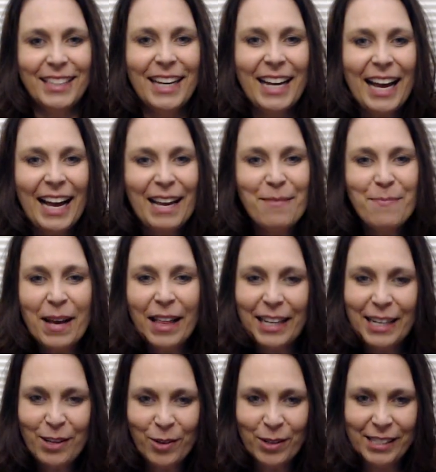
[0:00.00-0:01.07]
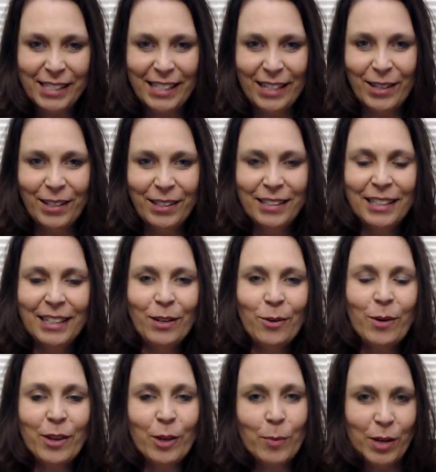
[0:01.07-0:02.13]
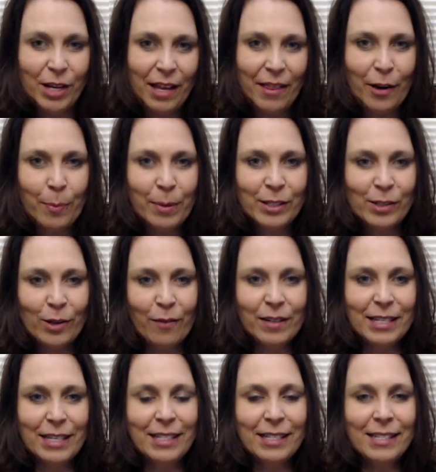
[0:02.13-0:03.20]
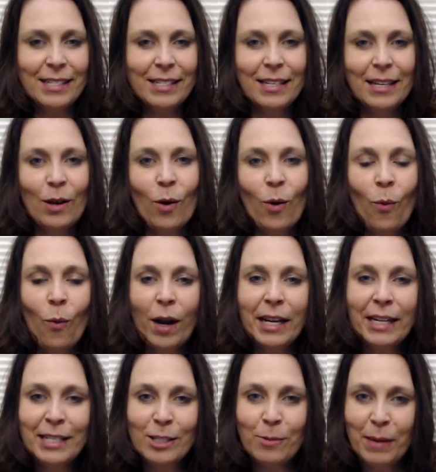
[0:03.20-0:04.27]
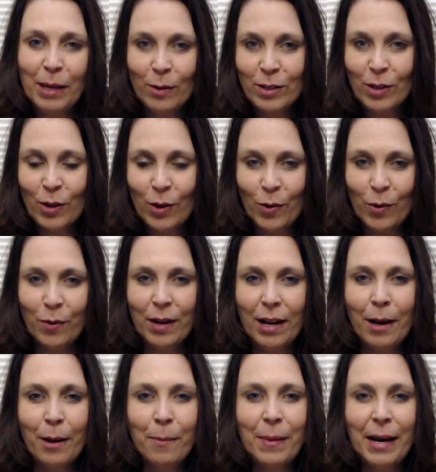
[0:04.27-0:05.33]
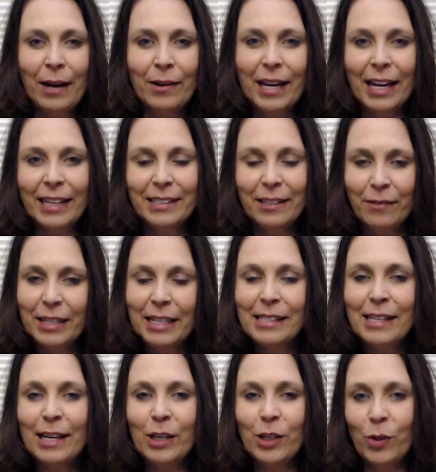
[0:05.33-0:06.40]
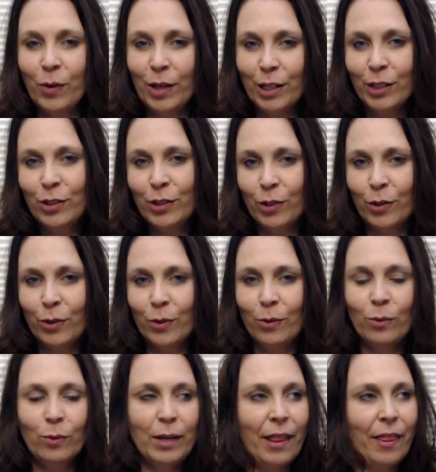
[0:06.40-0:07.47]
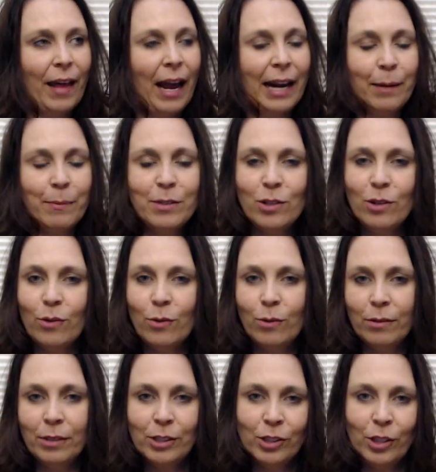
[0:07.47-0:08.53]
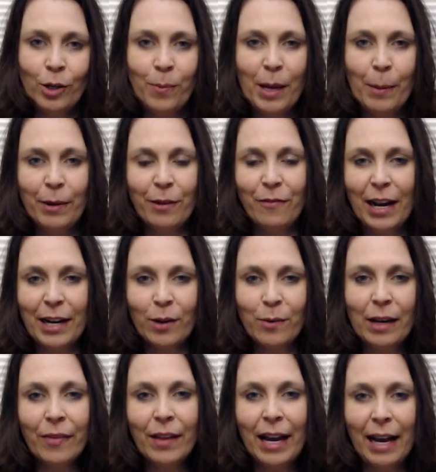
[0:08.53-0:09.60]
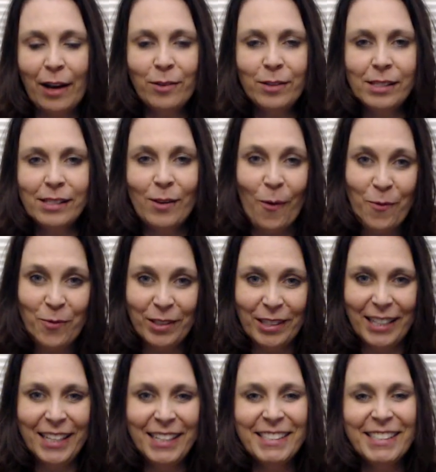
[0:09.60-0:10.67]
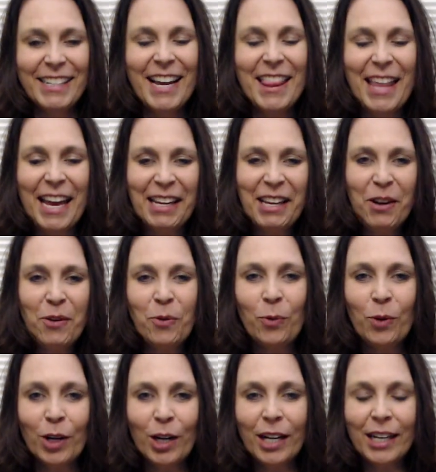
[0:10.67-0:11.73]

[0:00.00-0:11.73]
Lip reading: Hi, Melanie Chris here with Community Therapy Services, wanting to speak to you about activities that you can do with items you should be able to find around the house, hopefully, that can work